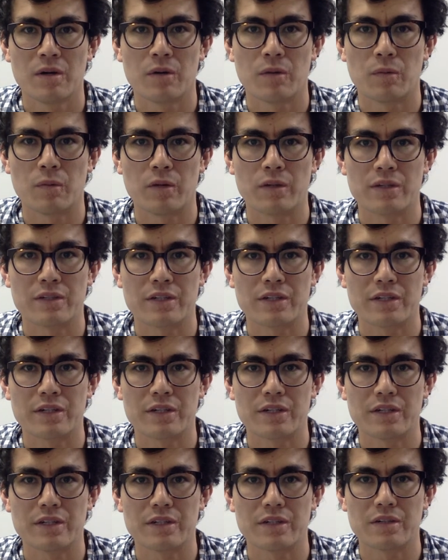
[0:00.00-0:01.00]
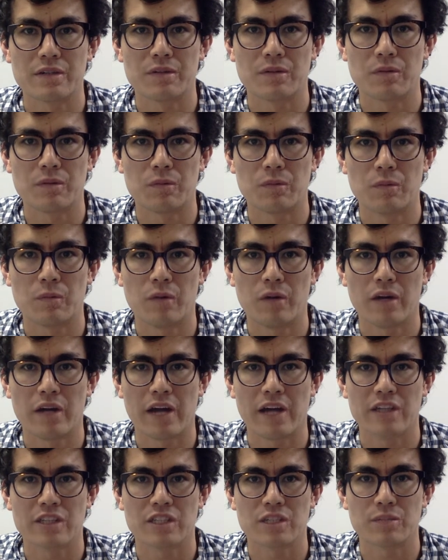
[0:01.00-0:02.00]
wonder what
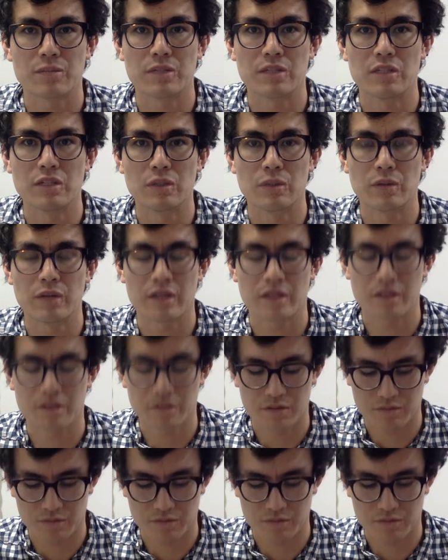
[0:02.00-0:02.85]
I should be doing.